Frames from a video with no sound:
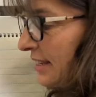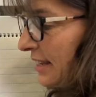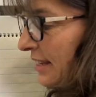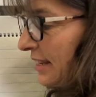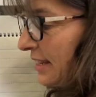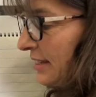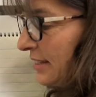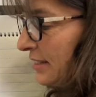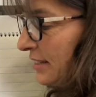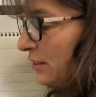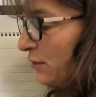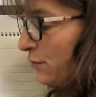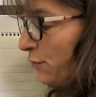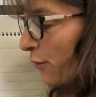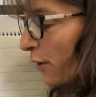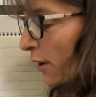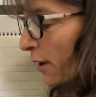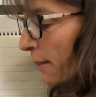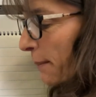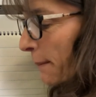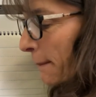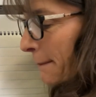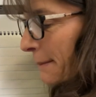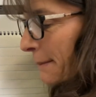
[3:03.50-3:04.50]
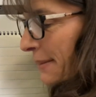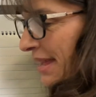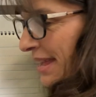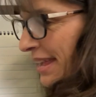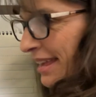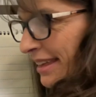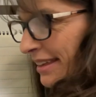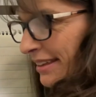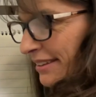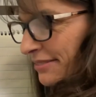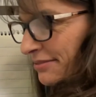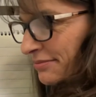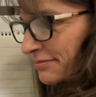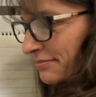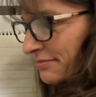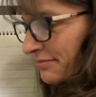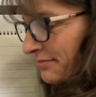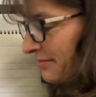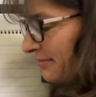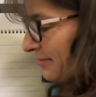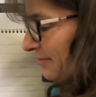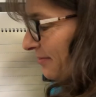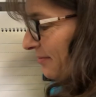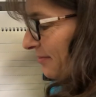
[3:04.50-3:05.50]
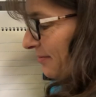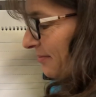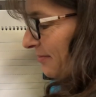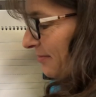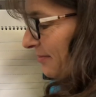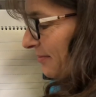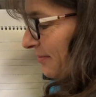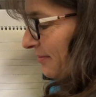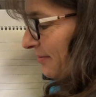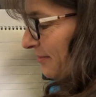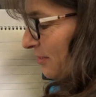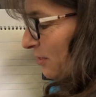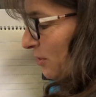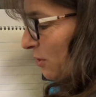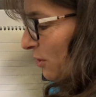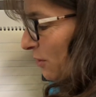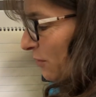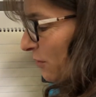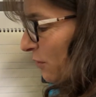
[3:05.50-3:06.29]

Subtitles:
is from me. So